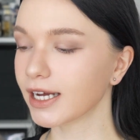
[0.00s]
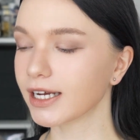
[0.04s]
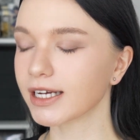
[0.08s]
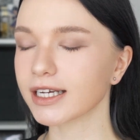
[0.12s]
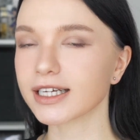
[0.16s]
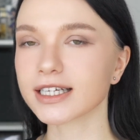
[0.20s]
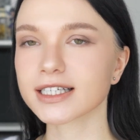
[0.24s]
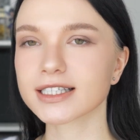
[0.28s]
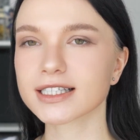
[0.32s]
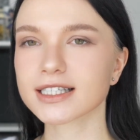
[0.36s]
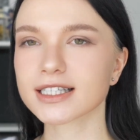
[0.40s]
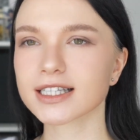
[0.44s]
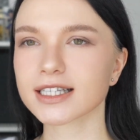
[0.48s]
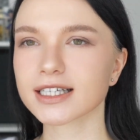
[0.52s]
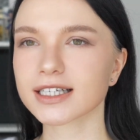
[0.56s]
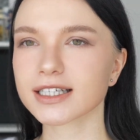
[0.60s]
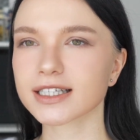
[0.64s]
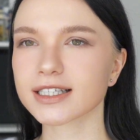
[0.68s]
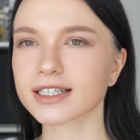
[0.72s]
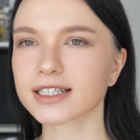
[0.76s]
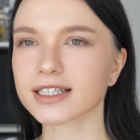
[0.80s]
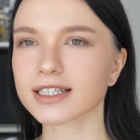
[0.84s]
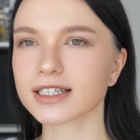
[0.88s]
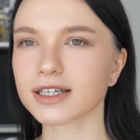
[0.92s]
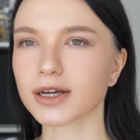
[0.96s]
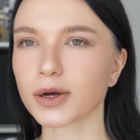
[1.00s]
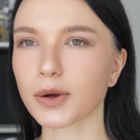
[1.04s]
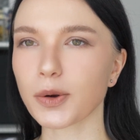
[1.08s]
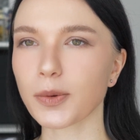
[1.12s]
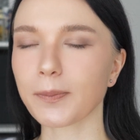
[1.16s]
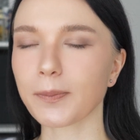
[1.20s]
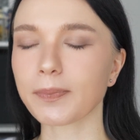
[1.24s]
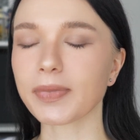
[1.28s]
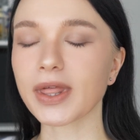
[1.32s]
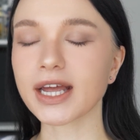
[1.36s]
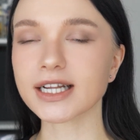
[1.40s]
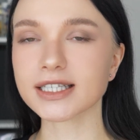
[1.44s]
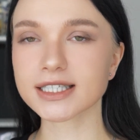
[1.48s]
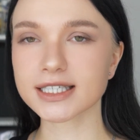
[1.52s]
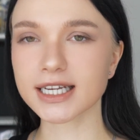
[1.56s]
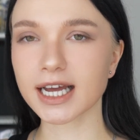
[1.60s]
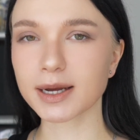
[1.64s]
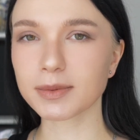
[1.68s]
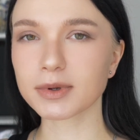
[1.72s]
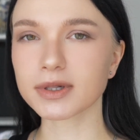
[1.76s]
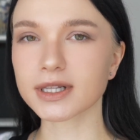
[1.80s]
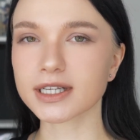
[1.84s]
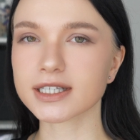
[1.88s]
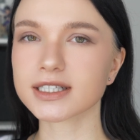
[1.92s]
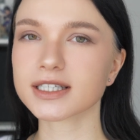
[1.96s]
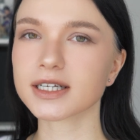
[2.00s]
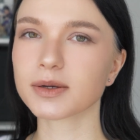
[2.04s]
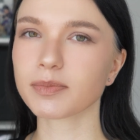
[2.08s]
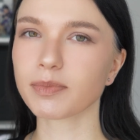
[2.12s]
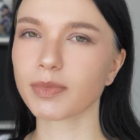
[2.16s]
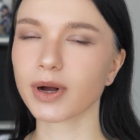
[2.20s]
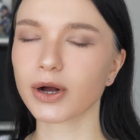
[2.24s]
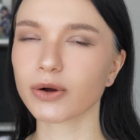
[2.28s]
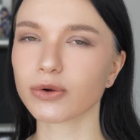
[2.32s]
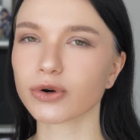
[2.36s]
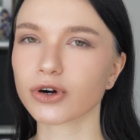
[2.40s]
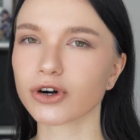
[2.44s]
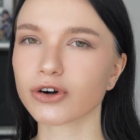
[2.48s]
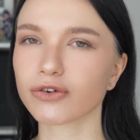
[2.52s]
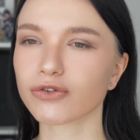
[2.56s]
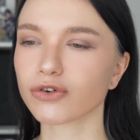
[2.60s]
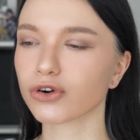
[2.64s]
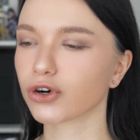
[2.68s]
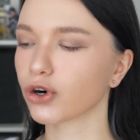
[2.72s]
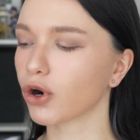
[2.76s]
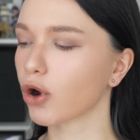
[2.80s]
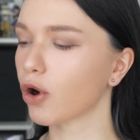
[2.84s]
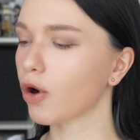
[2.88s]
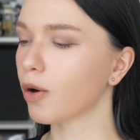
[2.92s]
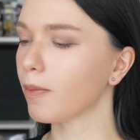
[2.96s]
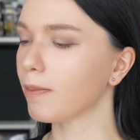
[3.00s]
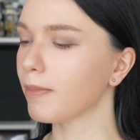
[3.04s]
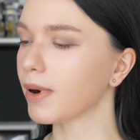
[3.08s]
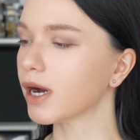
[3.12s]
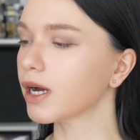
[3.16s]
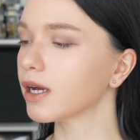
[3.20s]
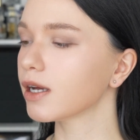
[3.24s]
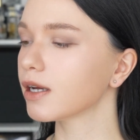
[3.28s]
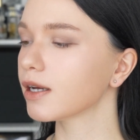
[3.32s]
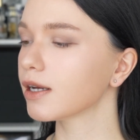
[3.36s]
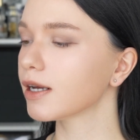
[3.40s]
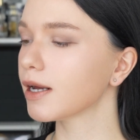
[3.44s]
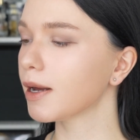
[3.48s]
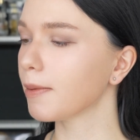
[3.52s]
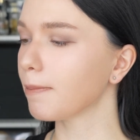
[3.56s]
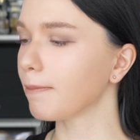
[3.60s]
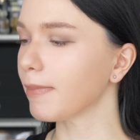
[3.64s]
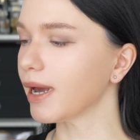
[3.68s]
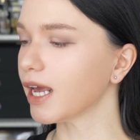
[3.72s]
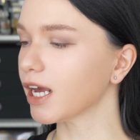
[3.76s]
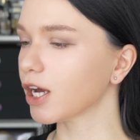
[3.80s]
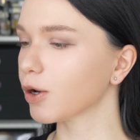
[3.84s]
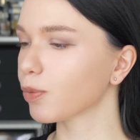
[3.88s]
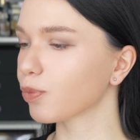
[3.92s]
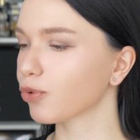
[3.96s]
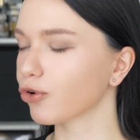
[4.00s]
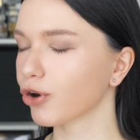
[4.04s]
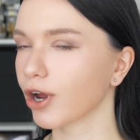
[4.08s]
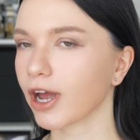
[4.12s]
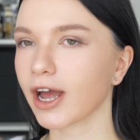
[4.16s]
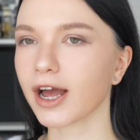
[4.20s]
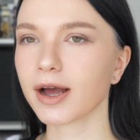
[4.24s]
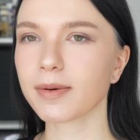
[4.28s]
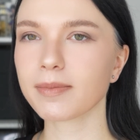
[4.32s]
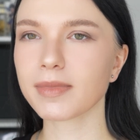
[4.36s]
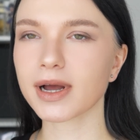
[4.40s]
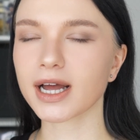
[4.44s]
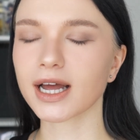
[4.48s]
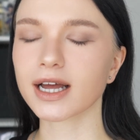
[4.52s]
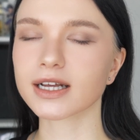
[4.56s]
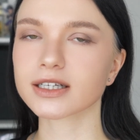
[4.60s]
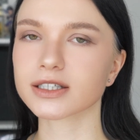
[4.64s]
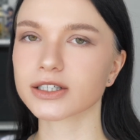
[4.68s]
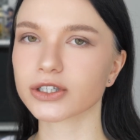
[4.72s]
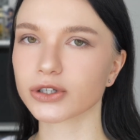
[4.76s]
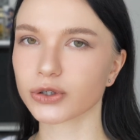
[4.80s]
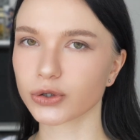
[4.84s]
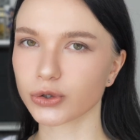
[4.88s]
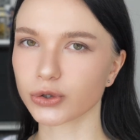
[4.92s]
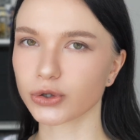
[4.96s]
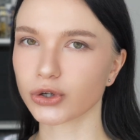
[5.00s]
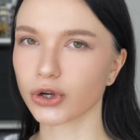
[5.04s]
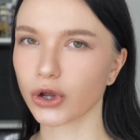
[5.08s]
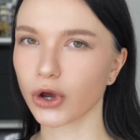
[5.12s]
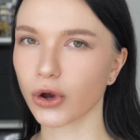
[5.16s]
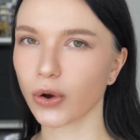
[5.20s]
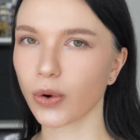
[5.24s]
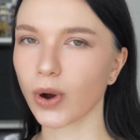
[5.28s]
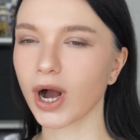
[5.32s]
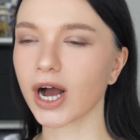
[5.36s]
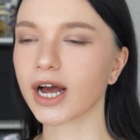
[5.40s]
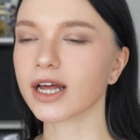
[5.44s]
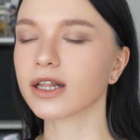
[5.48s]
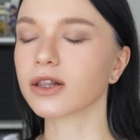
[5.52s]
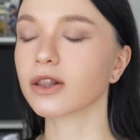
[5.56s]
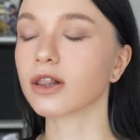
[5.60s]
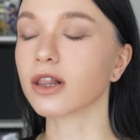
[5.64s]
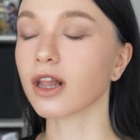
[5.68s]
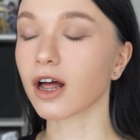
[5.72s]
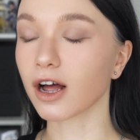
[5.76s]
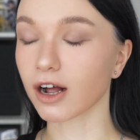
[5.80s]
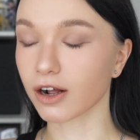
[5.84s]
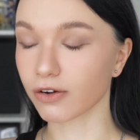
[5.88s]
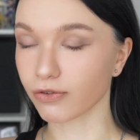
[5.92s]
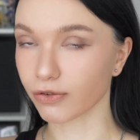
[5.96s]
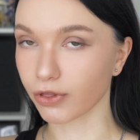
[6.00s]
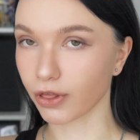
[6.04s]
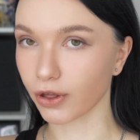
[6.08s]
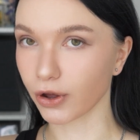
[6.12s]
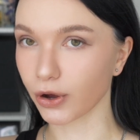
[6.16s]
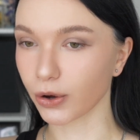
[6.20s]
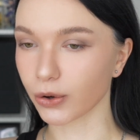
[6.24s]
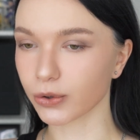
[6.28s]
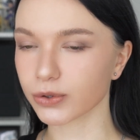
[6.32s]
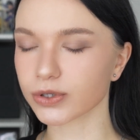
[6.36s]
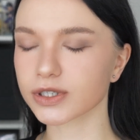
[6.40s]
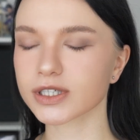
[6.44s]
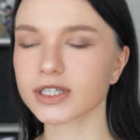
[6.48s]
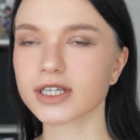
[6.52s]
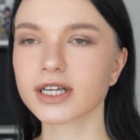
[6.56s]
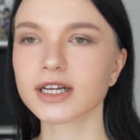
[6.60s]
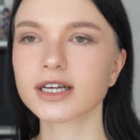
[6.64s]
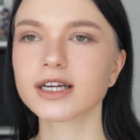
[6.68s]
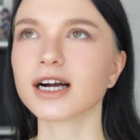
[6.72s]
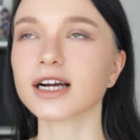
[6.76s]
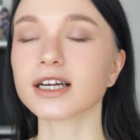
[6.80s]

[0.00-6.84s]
It's this enzyme cleansing powder from Make Prem. As you know, I love those.